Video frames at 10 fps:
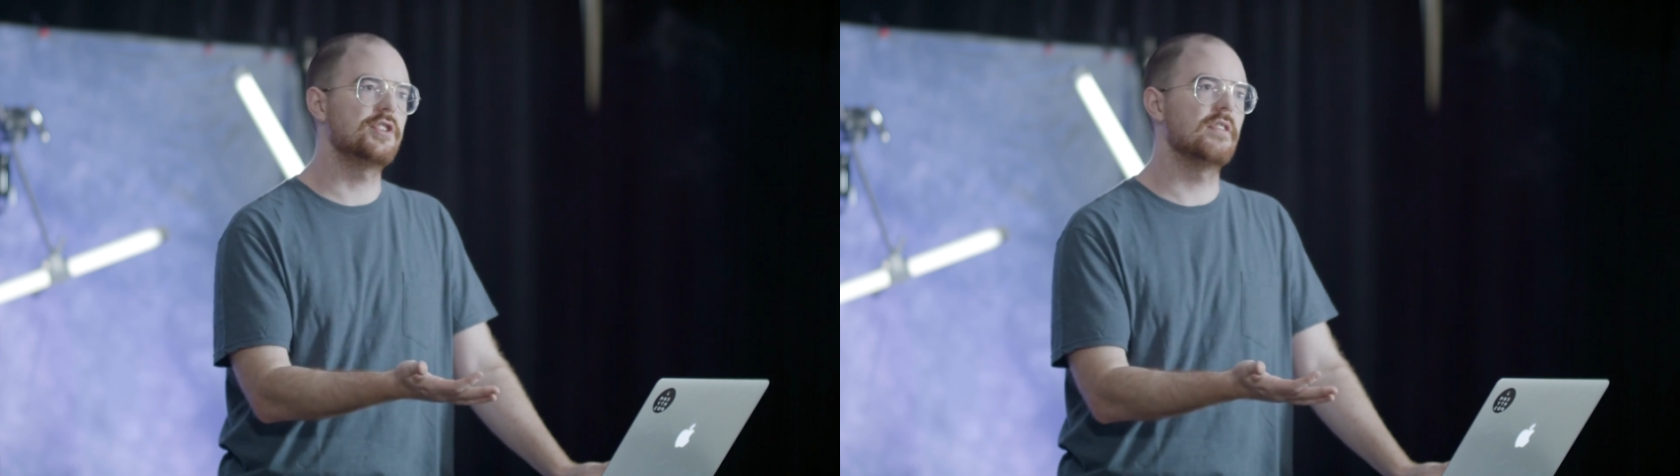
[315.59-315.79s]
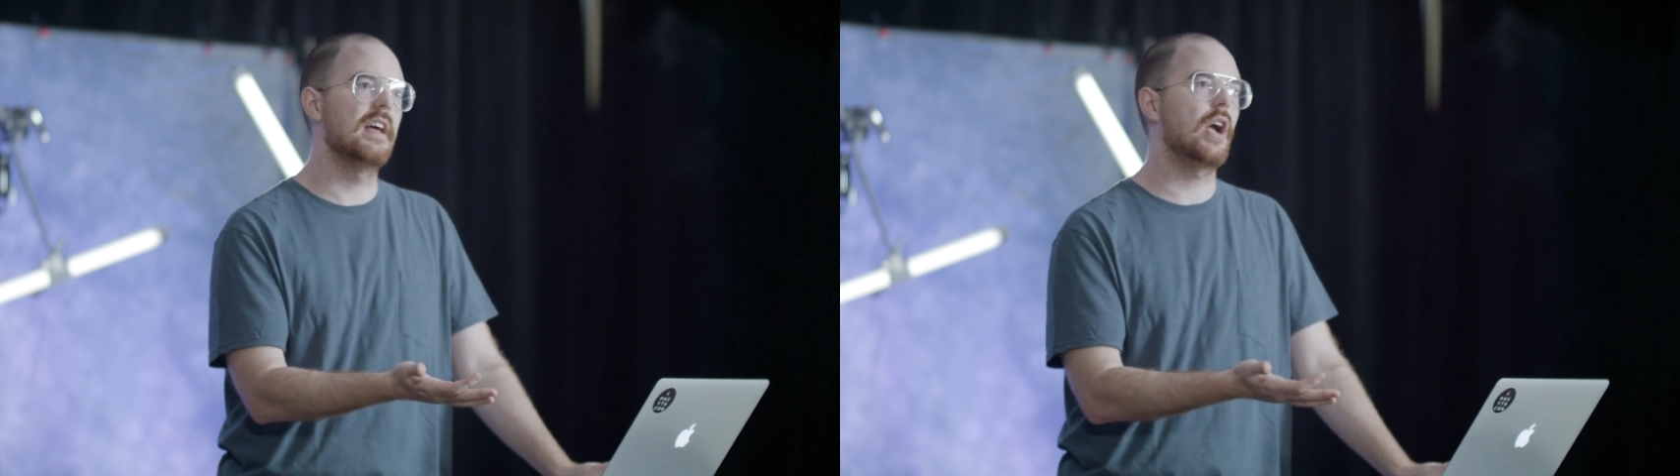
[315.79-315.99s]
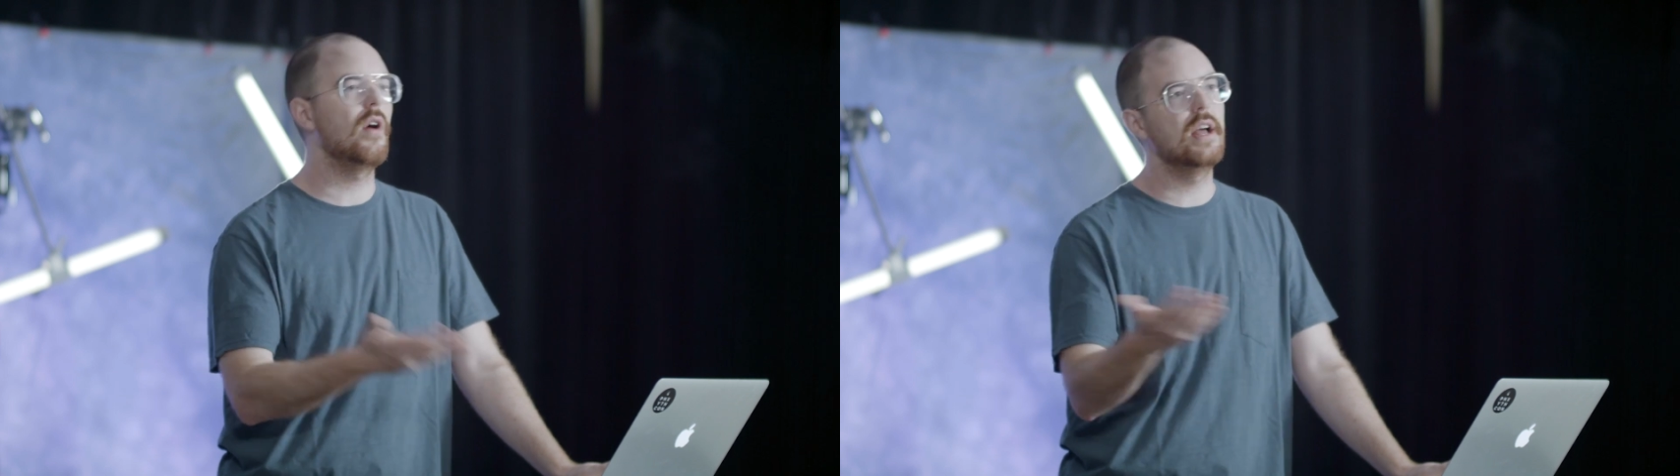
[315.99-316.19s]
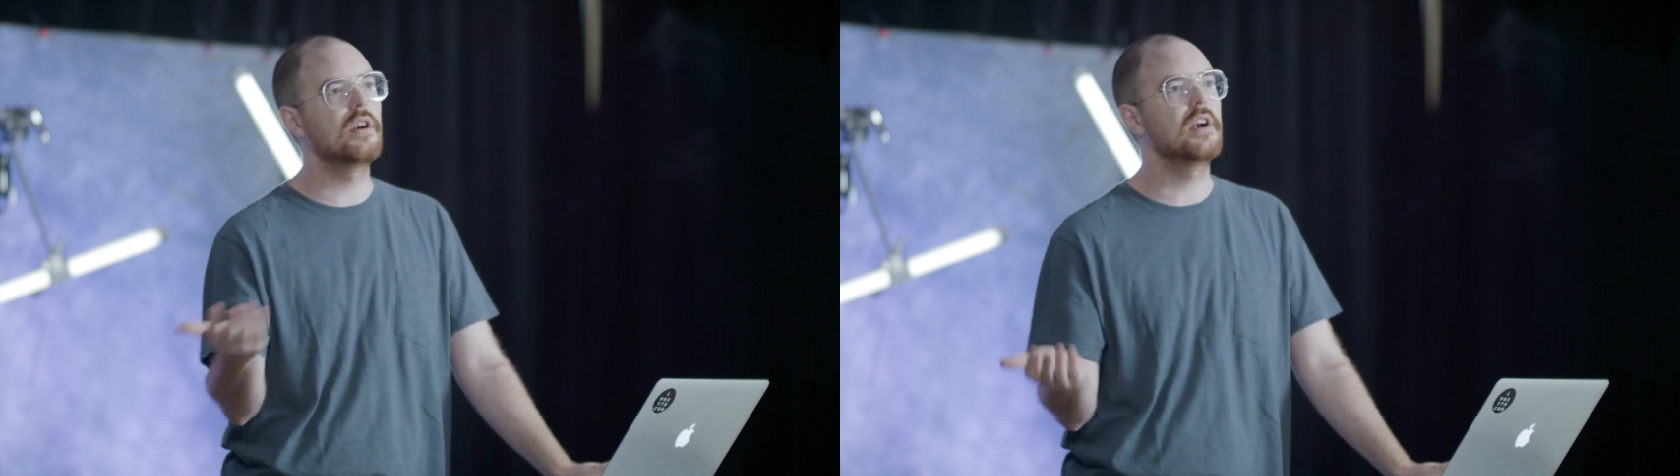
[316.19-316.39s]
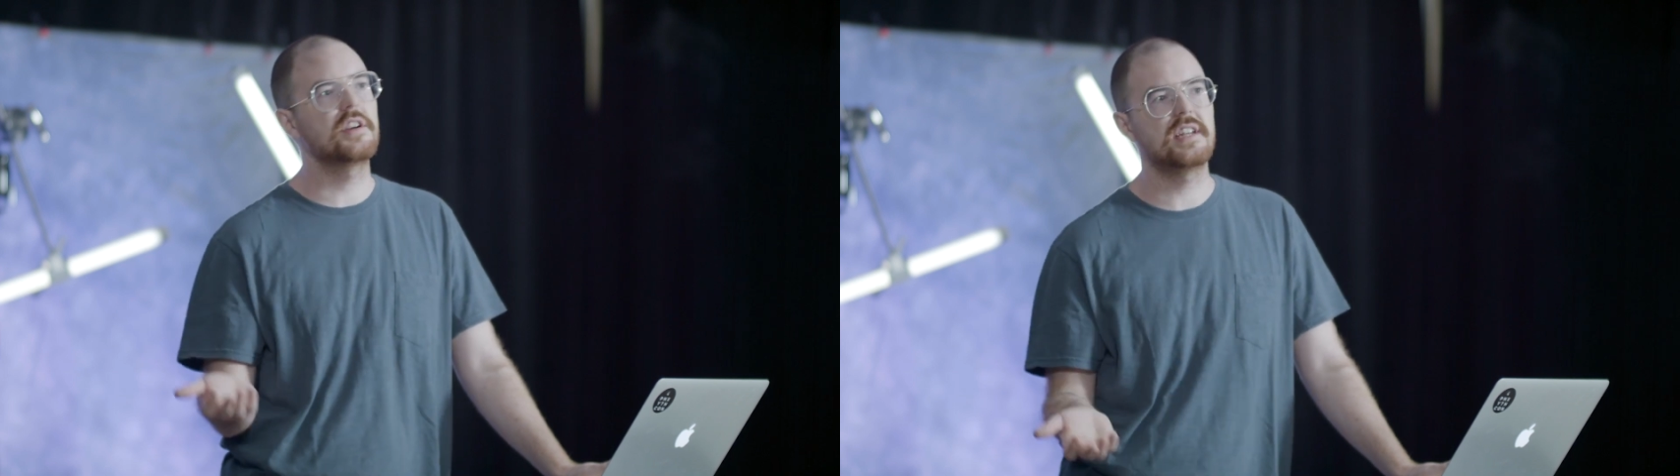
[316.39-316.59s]
You're like, oh, I don't
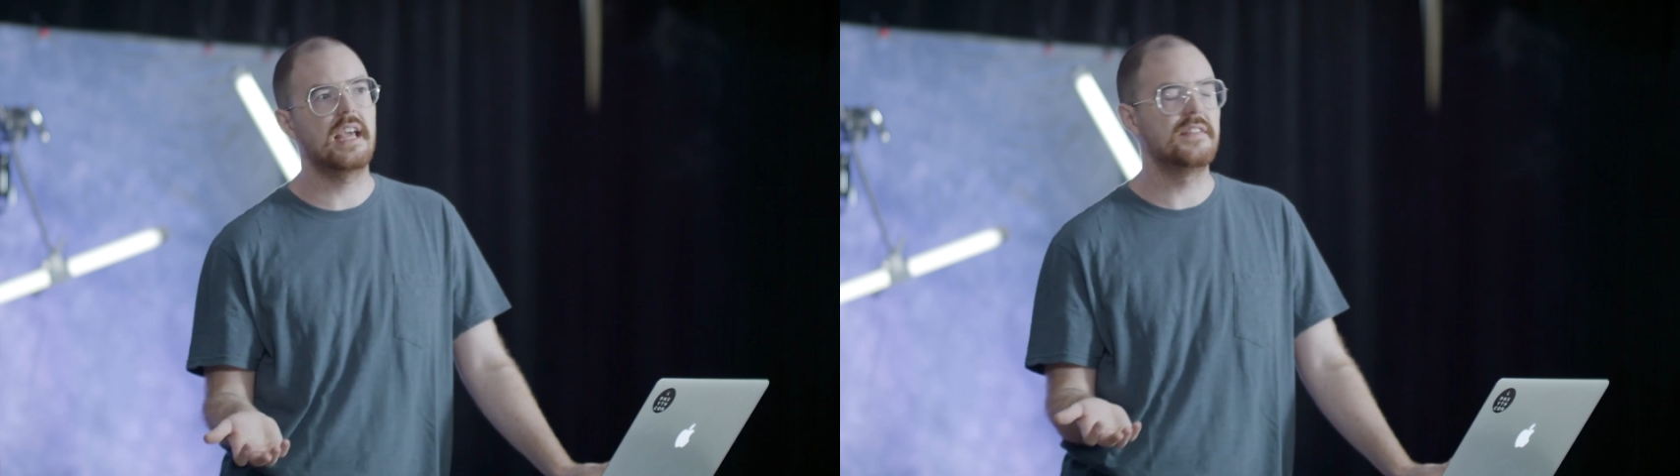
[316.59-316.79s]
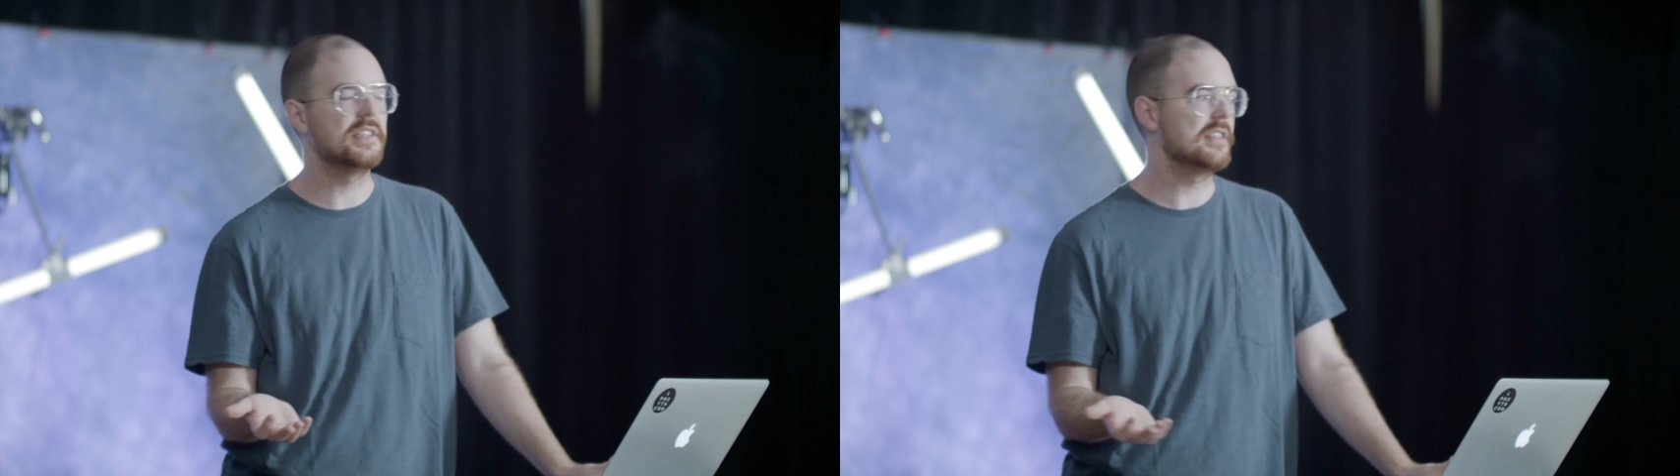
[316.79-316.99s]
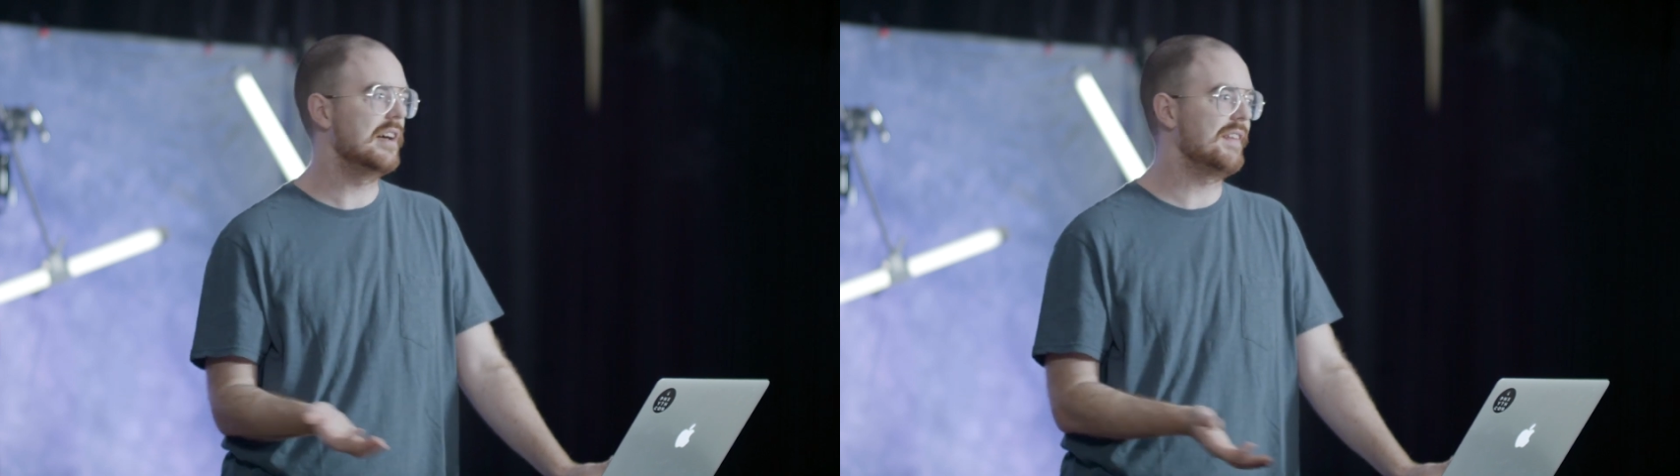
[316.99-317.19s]
understand this stuff.